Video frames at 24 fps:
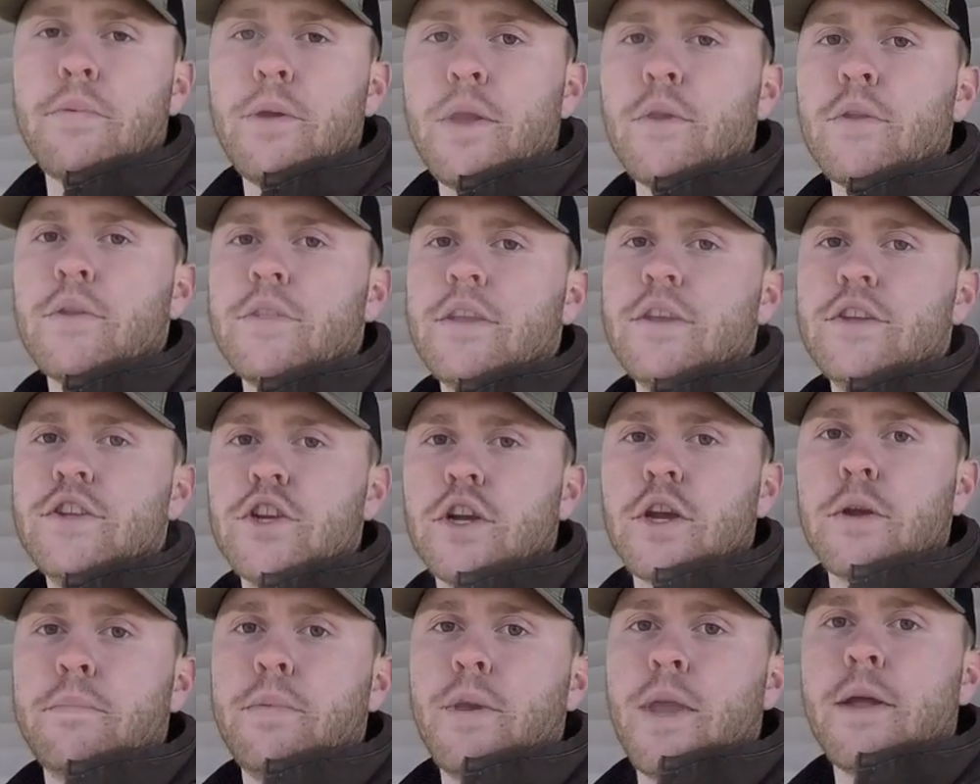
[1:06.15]
here with these
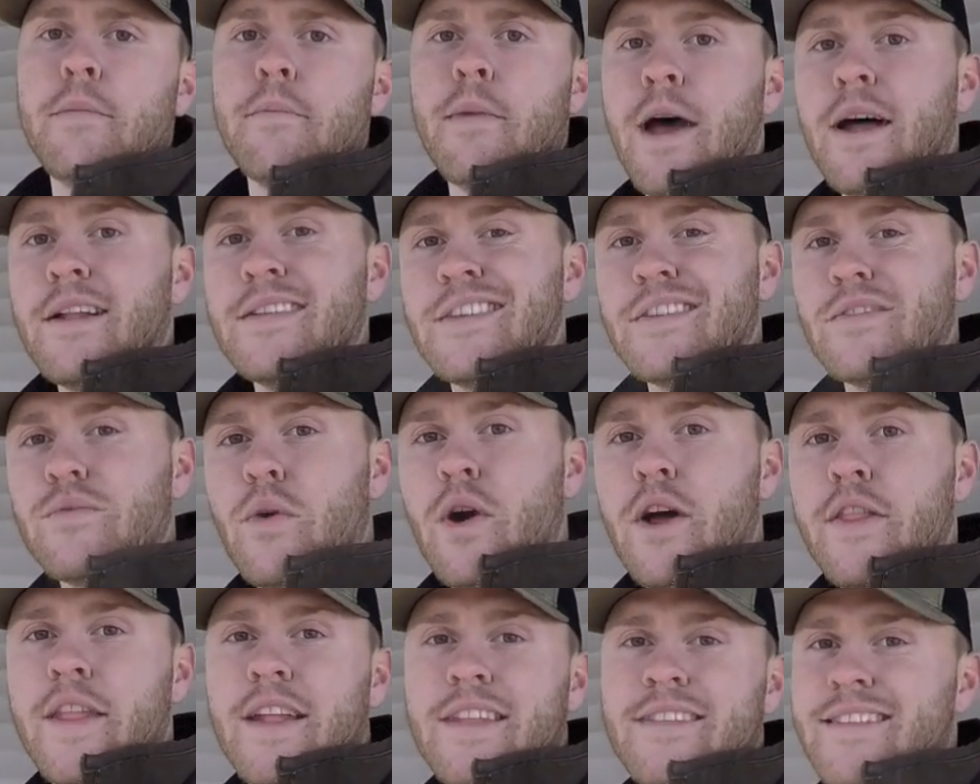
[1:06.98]
European mounts is
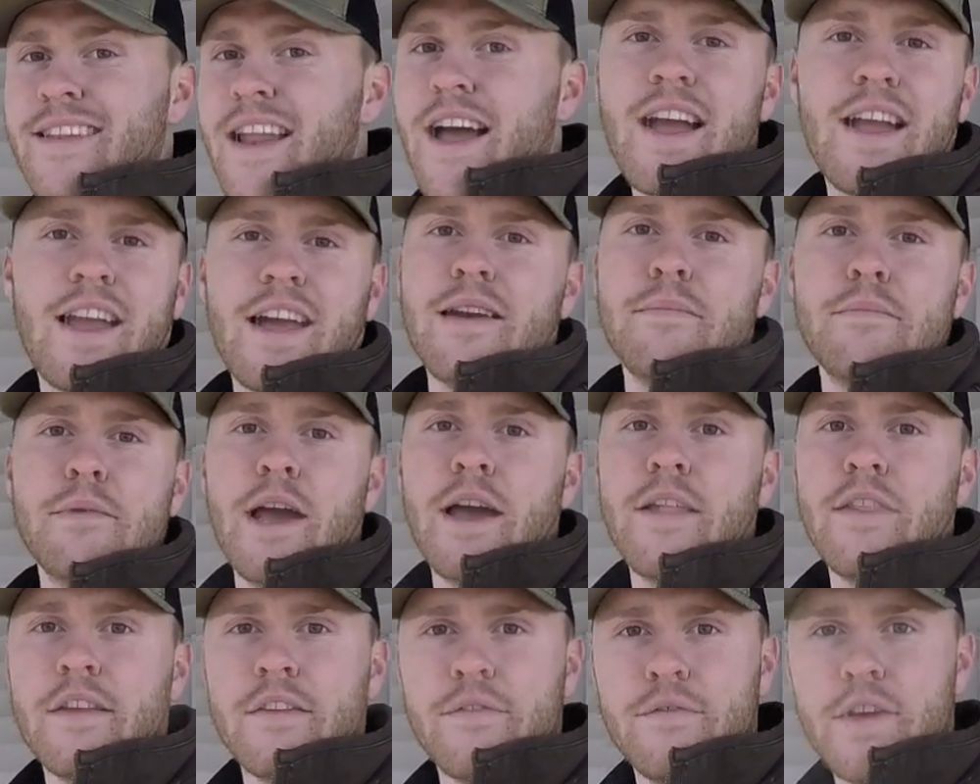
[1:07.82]
one that's not going to be
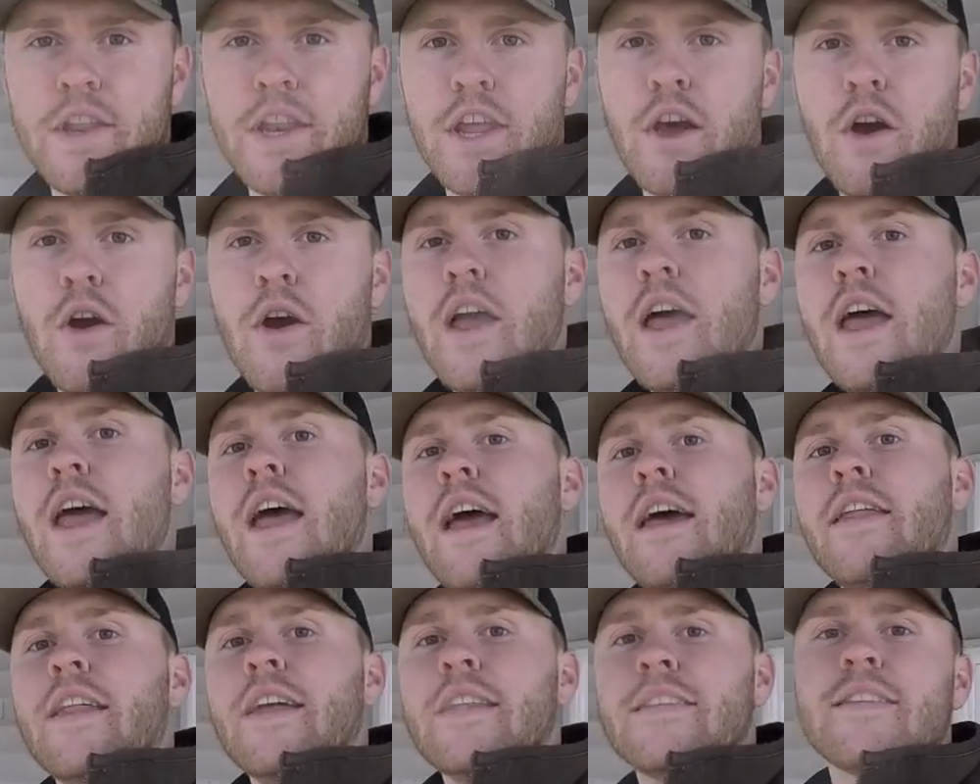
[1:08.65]
on this video, and
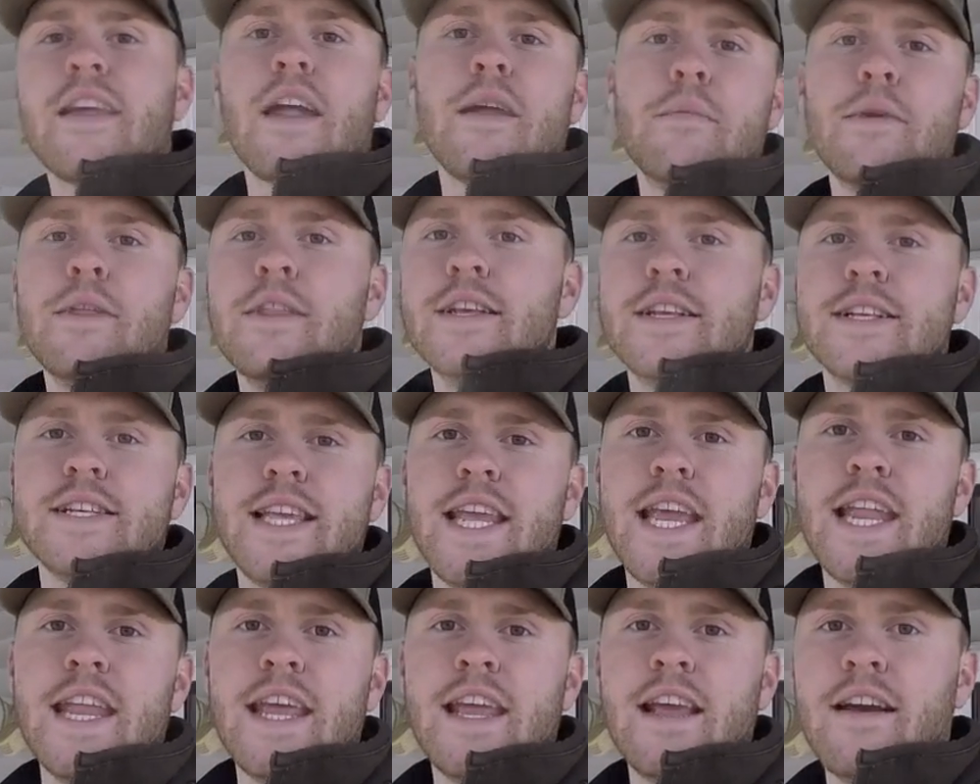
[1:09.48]
that's going to be the
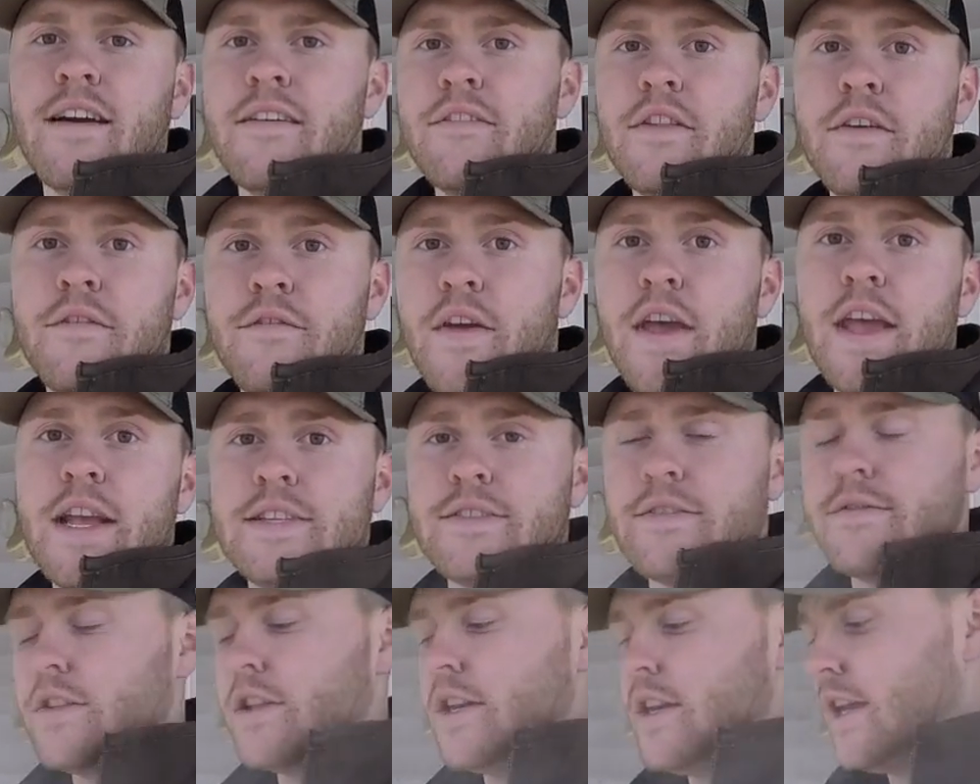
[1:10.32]
skinning of the
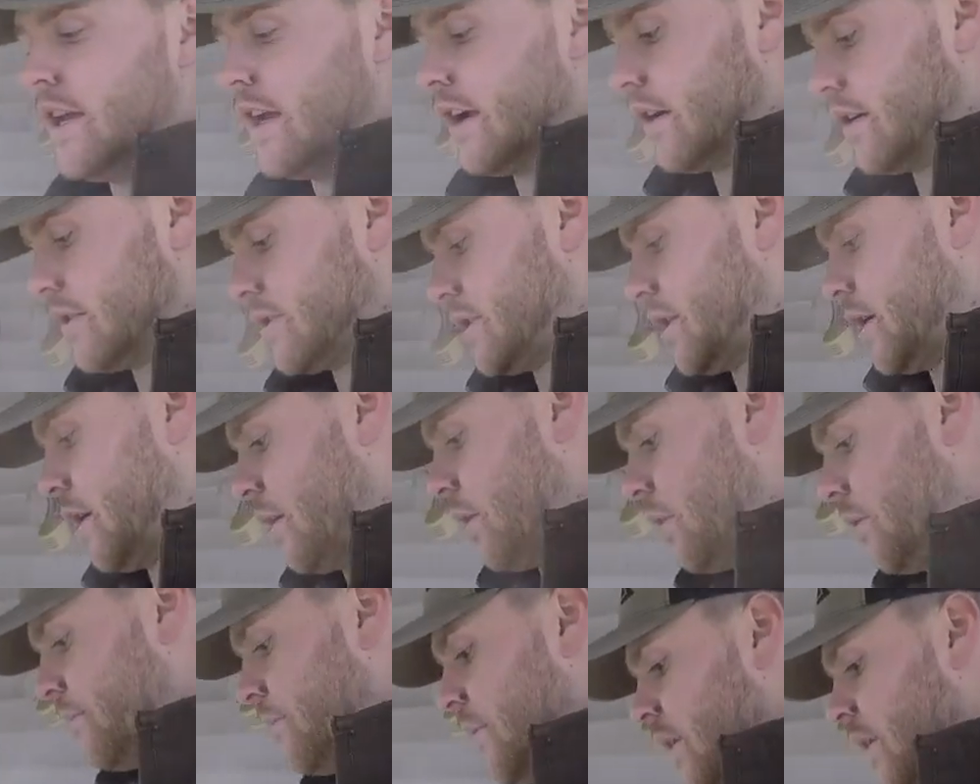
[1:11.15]
face of the deer. So